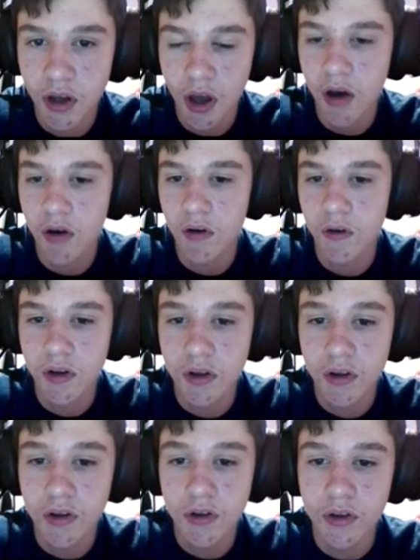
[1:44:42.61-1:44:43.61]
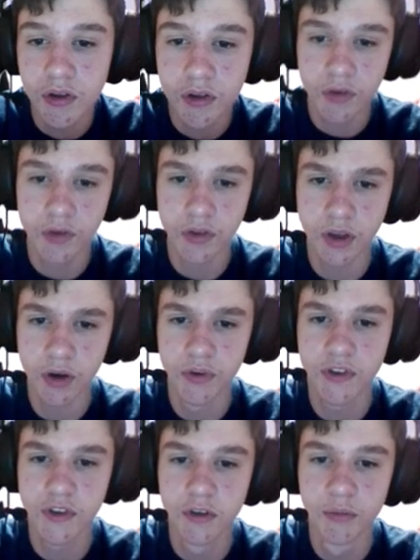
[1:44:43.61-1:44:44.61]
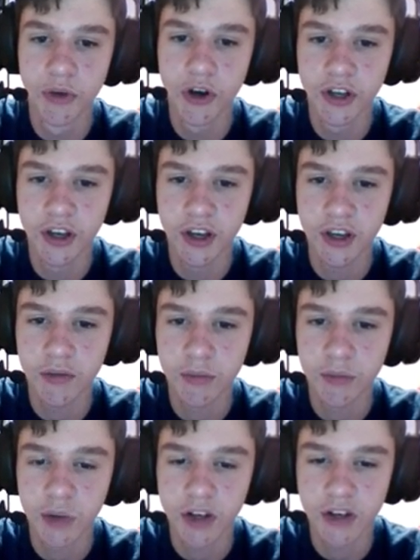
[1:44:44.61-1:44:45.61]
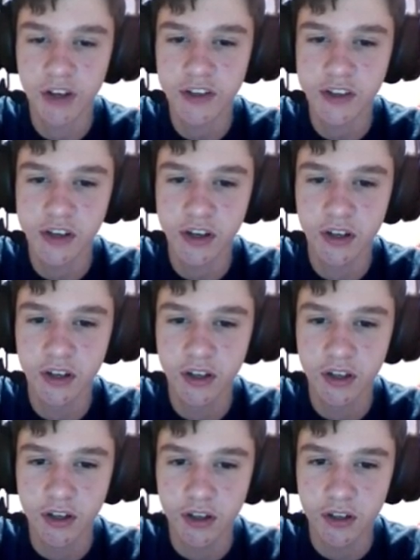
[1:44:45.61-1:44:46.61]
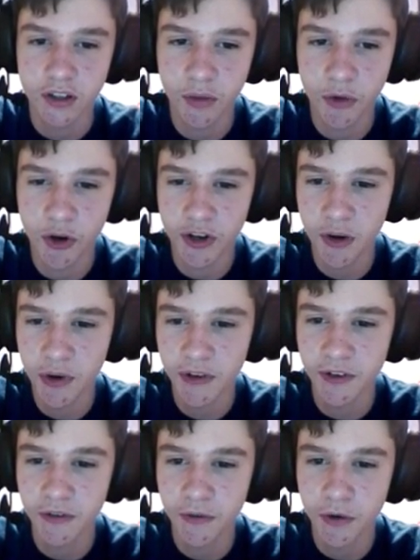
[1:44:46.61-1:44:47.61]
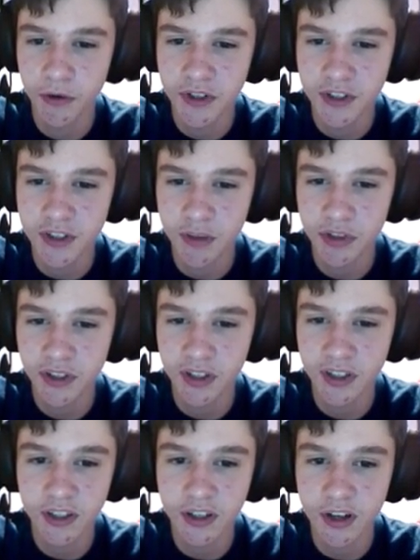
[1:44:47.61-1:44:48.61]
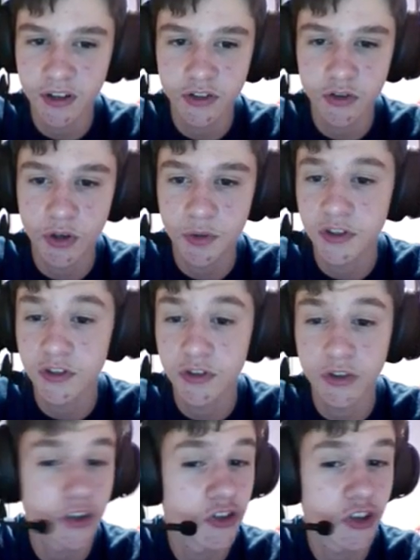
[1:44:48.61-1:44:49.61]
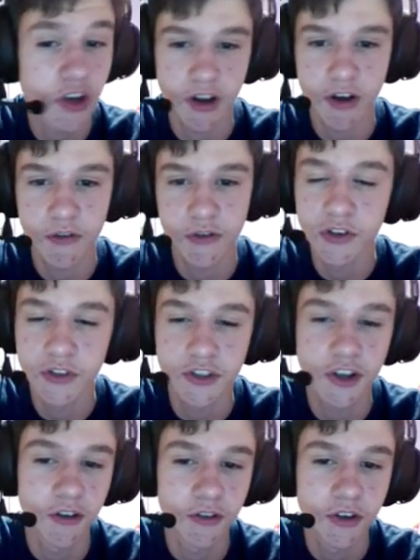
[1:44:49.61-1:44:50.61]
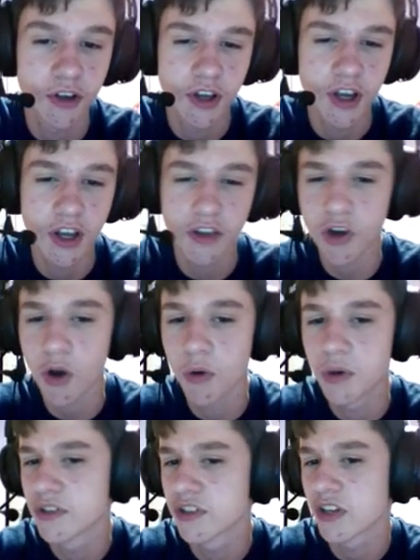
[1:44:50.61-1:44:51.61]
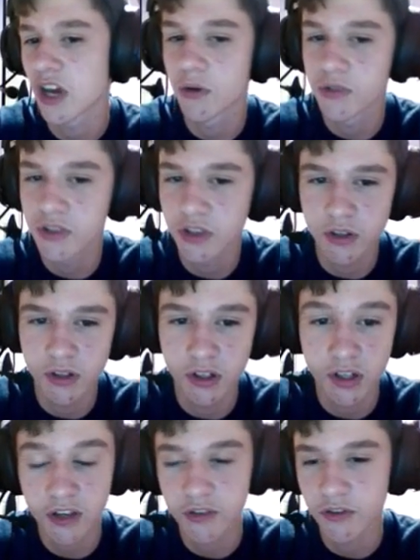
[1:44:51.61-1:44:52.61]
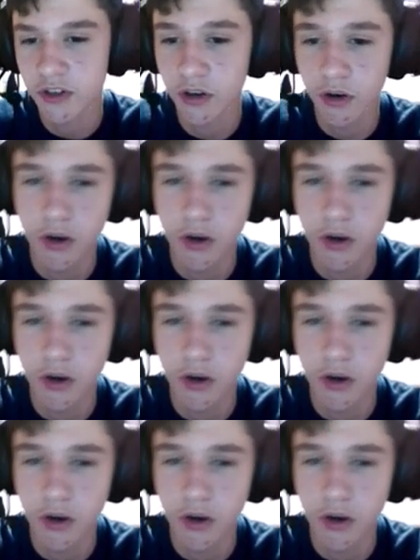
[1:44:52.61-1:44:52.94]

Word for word: Oh. So that was the Mon- Monexia. Demo. I can't wait for the full reset. Put the link down in the description so you can check it out for yourself. As always, I will see you in the next video.